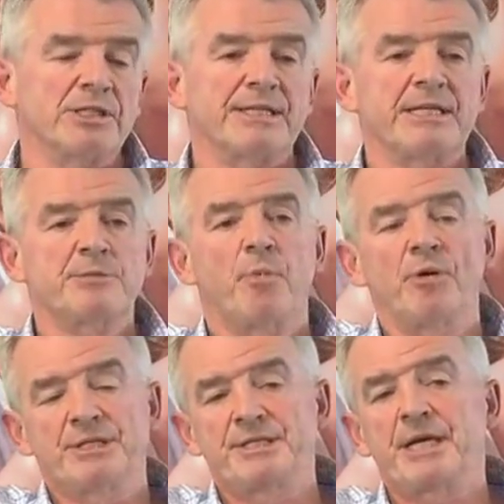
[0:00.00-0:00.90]
at this
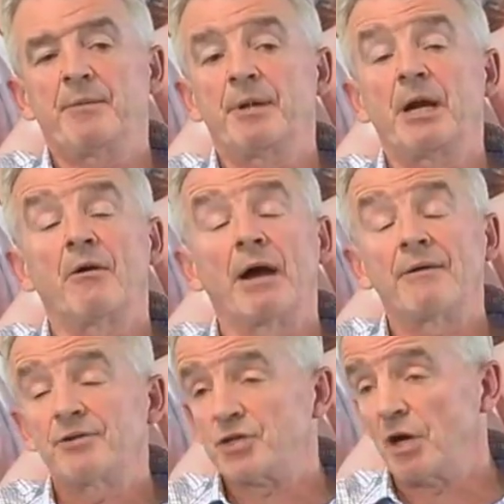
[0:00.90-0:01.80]
point in time on our
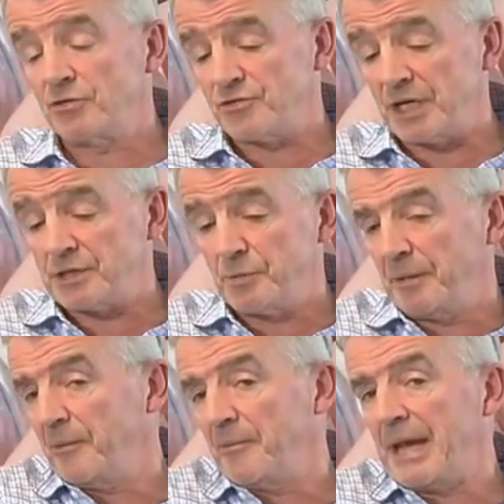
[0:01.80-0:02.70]
Irish contracts would be
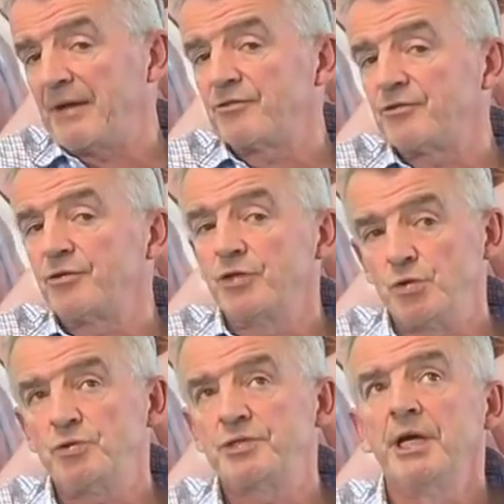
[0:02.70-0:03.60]
we may have to
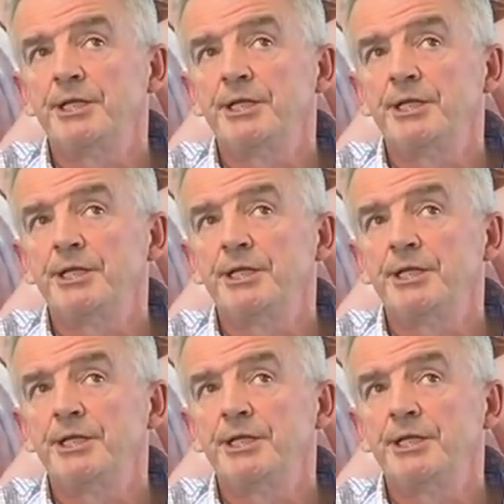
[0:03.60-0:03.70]
reduce